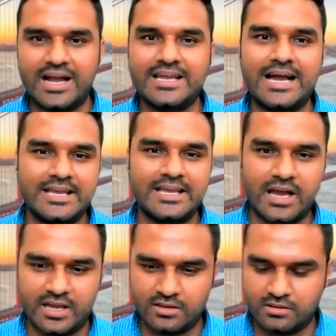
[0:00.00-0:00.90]

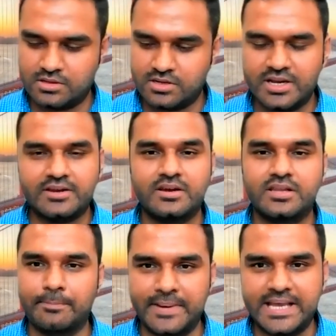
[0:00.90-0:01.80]
I created
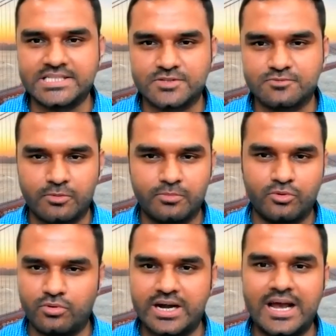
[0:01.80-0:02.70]
the base from
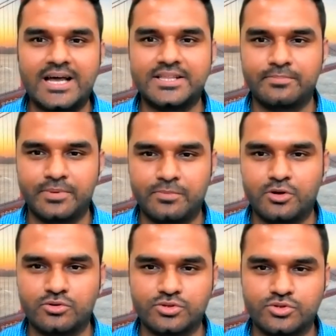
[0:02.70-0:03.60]
where other
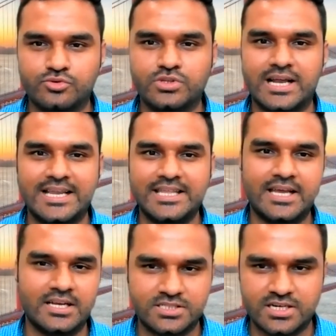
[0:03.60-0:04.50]
people could do the
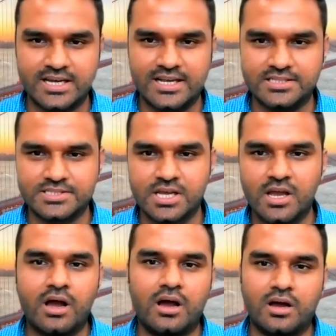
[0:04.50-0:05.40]
clinical trials,
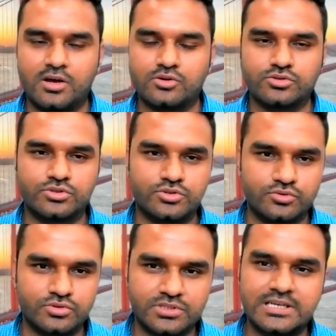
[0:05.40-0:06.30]
could
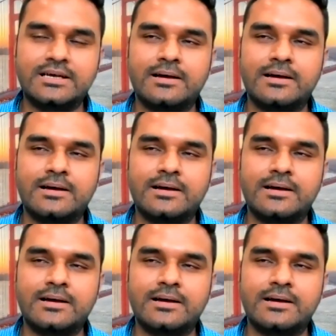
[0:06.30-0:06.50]
do